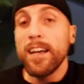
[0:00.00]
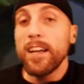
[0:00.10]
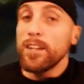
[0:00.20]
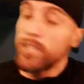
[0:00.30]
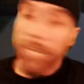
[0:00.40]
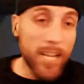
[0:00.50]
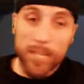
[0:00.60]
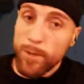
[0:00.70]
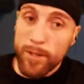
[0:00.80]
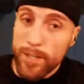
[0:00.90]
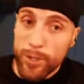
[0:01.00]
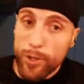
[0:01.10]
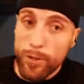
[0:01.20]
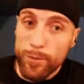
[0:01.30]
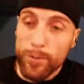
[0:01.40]
Teenage Mutant Ninja
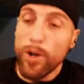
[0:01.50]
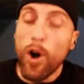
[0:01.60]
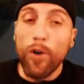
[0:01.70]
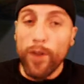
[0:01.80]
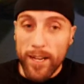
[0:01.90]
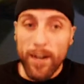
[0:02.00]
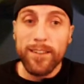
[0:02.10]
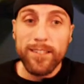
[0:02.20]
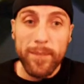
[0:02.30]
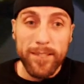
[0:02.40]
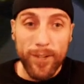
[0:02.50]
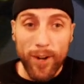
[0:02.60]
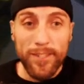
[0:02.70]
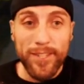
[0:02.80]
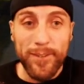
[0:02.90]
Turtles was already awesome as a
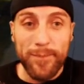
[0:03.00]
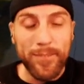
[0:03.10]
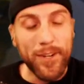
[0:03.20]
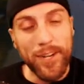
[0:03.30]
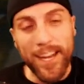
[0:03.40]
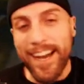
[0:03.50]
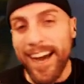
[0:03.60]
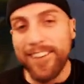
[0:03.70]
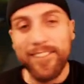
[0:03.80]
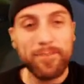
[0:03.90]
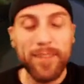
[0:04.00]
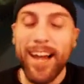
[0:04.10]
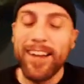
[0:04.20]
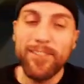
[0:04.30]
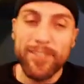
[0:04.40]
cartoon, okay? I
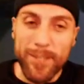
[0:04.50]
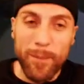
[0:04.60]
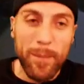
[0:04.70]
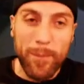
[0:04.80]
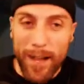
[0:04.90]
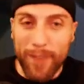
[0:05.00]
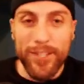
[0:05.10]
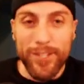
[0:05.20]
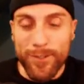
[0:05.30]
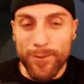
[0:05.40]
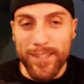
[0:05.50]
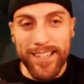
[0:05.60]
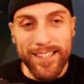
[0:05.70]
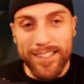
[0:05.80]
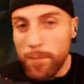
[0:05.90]
know some people have issues with it
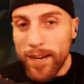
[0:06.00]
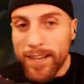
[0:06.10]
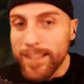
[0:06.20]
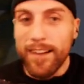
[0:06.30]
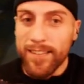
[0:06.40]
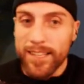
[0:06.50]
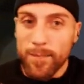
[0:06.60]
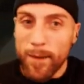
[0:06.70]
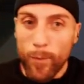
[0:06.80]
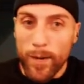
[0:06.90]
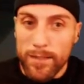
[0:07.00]
because they break it down, think it's about weird